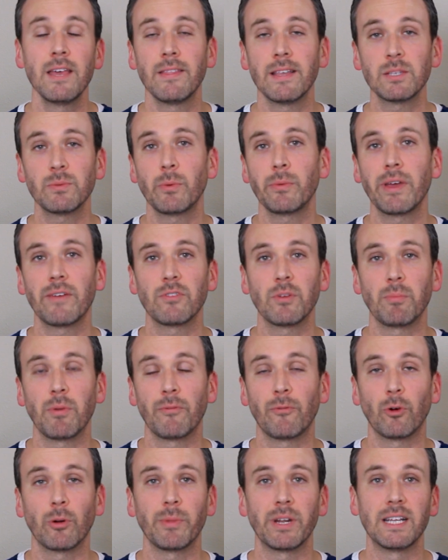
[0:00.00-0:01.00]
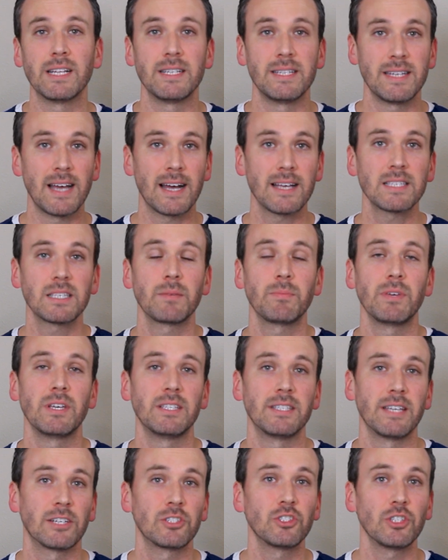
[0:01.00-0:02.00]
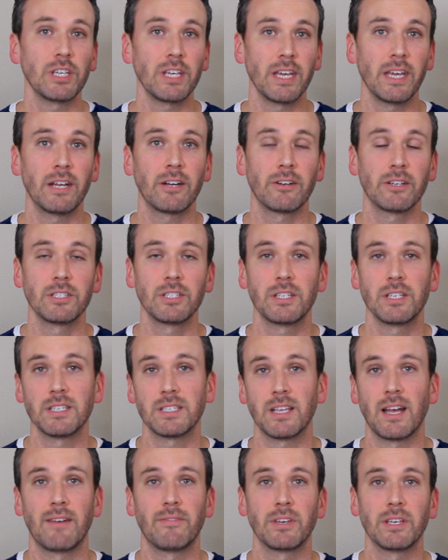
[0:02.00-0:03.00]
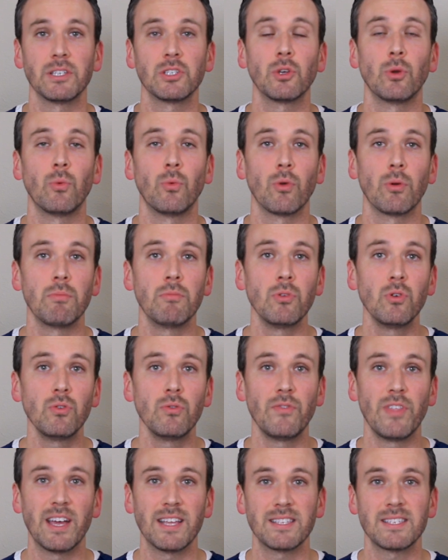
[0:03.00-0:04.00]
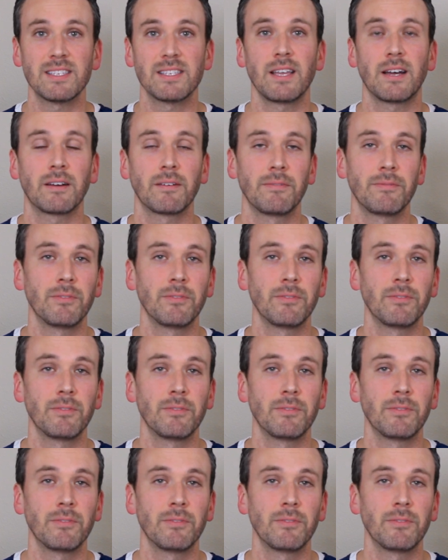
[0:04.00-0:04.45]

that's when we have to perform an endoscopy to actually enter into the esophagus and remove that stuck